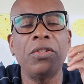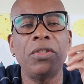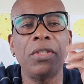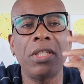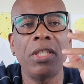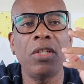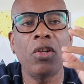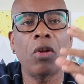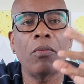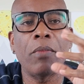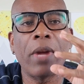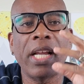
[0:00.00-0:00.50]
You
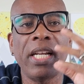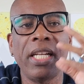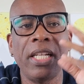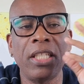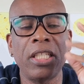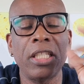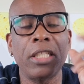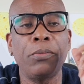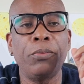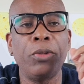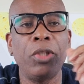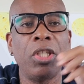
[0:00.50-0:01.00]
see all my
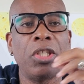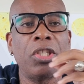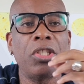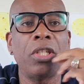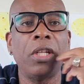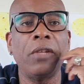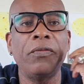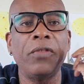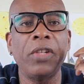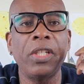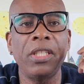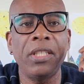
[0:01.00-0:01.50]
latest
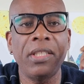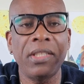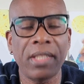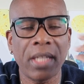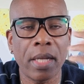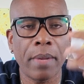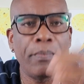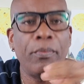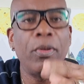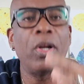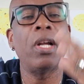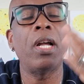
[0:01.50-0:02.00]
predictions for
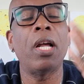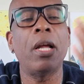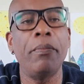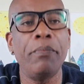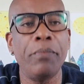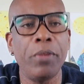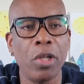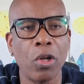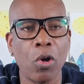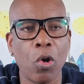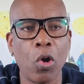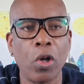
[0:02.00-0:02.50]
December
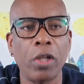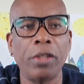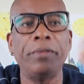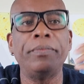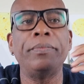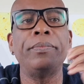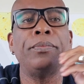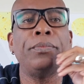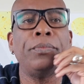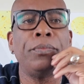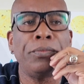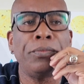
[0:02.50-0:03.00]
and beyond